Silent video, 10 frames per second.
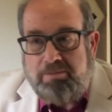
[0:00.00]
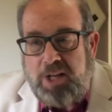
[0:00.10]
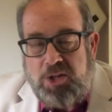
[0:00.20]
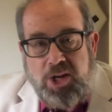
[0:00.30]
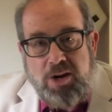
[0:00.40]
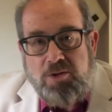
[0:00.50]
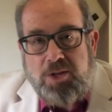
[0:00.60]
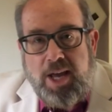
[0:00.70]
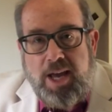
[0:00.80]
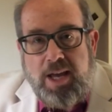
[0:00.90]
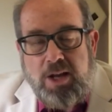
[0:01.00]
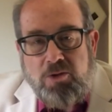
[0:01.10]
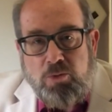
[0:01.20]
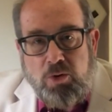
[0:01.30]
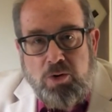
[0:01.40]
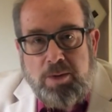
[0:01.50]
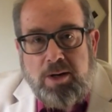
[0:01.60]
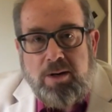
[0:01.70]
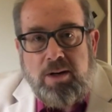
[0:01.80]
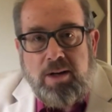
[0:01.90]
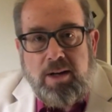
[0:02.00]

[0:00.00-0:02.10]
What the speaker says: it's hearsay, it's rumor,